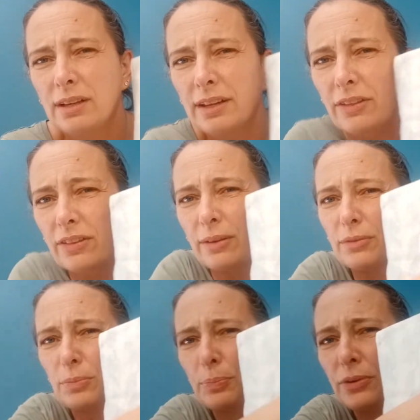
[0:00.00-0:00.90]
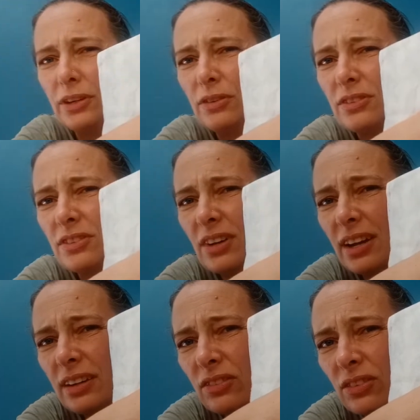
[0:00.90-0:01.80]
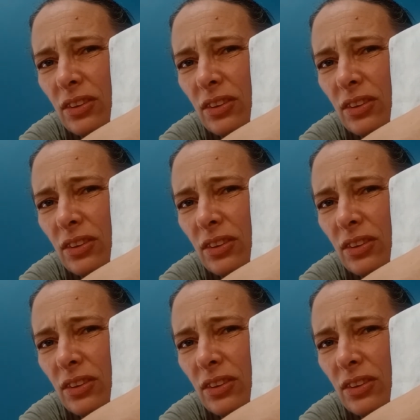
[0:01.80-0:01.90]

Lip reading: I thought that was pretty good size,